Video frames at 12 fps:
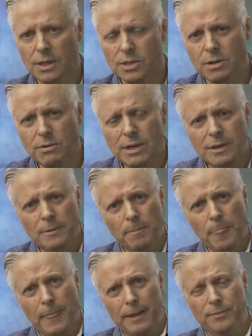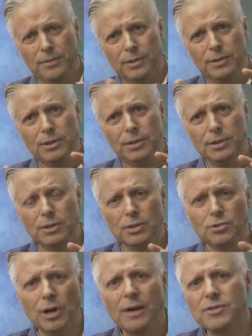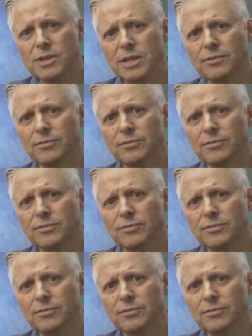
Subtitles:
So the drivers are